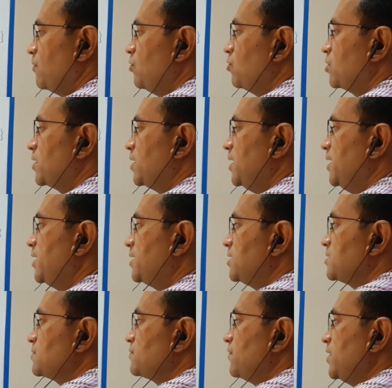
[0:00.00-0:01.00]
Okay, let
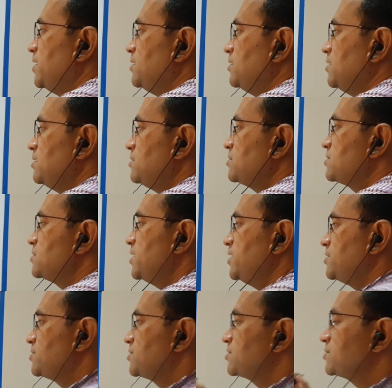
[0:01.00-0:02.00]
us find the
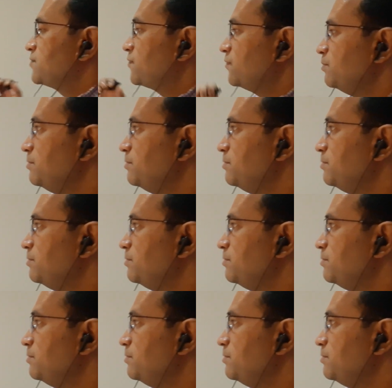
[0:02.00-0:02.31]
sets.